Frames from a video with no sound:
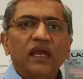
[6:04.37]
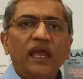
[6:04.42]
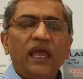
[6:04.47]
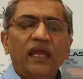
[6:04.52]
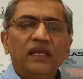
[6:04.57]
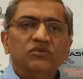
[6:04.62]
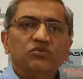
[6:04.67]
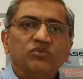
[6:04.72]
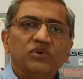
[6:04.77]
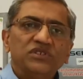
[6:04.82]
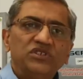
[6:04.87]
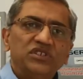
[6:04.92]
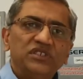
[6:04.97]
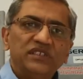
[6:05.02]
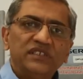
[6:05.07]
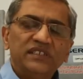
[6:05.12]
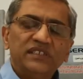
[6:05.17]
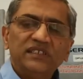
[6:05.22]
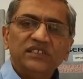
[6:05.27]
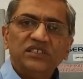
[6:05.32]
And what she
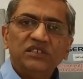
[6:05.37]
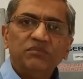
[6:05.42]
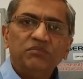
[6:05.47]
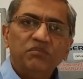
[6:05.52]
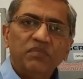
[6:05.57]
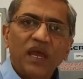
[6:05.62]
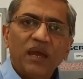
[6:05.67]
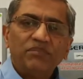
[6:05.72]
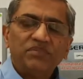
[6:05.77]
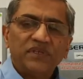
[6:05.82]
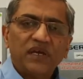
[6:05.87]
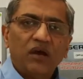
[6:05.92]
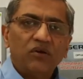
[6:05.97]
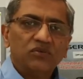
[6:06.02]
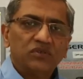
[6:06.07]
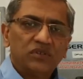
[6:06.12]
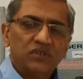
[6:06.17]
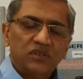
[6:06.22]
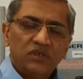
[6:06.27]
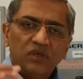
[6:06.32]
did is she mapped
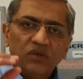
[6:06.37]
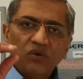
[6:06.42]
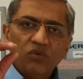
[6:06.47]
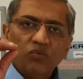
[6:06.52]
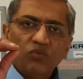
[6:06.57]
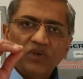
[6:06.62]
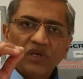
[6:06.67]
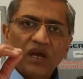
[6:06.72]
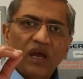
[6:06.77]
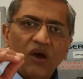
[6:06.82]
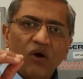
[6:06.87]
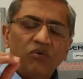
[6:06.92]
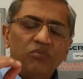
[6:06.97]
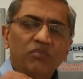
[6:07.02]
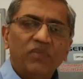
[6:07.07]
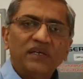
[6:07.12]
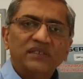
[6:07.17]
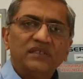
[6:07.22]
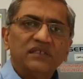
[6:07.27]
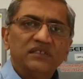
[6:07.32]
out how
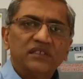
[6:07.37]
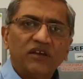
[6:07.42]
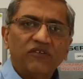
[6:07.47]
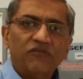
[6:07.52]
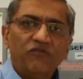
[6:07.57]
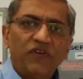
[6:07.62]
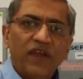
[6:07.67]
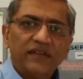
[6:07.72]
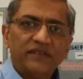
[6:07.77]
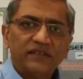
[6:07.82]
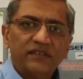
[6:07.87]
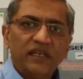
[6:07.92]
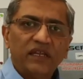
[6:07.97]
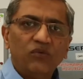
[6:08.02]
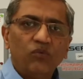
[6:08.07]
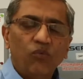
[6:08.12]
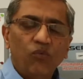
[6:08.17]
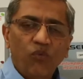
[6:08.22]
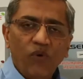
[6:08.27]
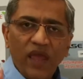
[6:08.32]
muscles are affected
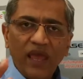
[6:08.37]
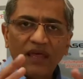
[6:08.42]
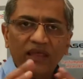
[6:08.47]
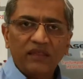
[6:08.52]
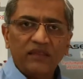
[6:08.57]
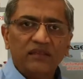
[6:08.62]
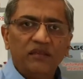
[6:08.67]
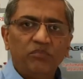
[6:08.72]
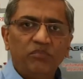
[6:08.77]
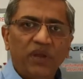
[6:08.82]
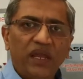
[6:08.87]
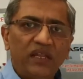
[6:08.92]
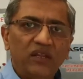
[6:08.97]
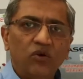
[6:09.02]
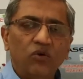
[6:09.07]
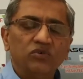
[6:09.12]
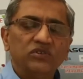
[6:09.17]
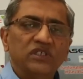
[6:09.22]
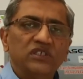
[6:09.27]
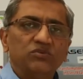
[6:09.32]
and where the pain
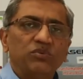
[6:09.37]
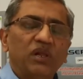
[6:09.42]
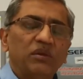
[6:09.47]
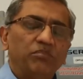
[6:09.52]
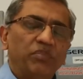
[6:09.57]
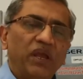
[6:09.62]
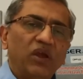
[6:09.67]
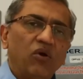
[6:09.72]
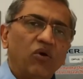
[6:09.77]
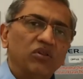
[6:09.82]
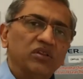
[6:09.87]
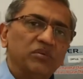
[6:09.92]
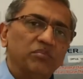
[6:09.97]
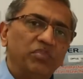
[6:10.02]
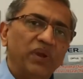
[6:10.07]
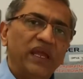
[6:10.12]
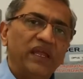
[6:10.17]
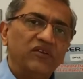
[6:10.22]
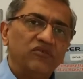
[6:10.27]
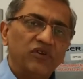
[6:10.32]
goes as well, called the
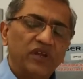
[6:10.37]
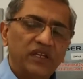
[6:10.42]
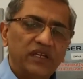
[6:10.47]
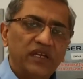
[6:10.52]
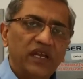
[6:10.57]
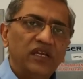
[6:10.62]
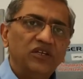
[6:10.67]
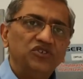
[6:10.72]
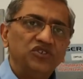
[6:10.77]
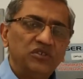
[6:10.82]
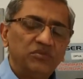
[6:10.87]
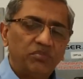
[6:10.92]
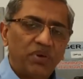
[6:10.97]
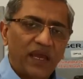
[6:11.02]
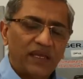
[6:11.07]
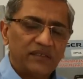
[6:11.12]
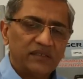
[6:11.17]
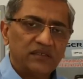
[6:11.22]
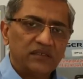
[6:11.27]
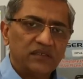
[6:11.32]
pain radiation
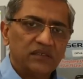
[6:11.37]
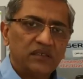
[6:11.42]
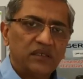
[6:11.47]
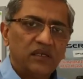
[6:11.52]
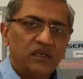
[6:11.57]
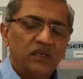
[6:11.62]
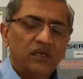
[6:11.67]
patterns.